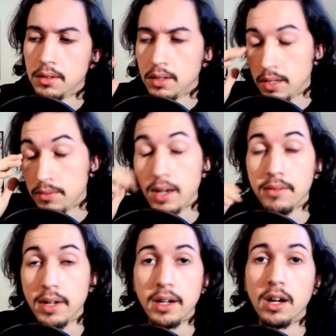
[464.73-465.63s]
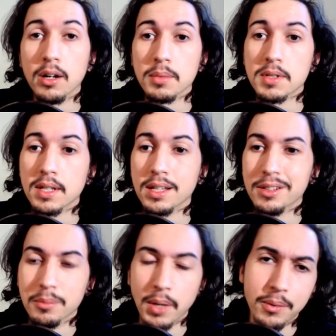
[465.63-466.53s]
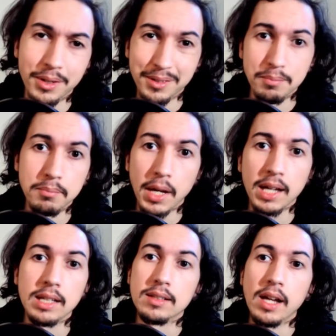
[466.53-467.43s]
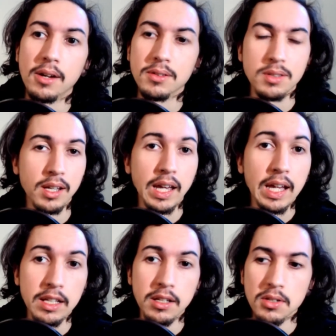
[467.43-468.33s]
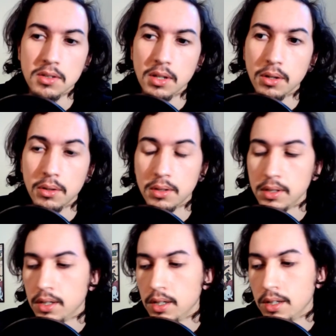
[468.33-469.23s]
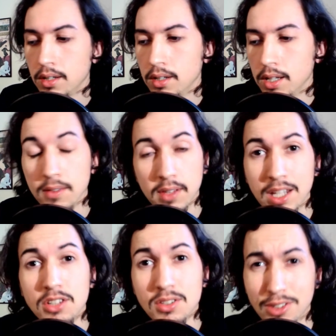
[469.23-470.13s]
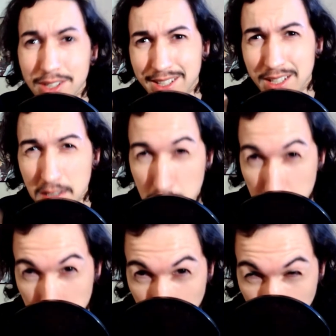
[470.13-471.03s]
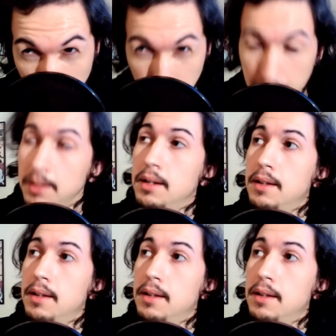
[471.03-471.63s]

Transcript: if you have it at 100%, you might want to back it down to like 80 or so. Even then, you're still going to get a slight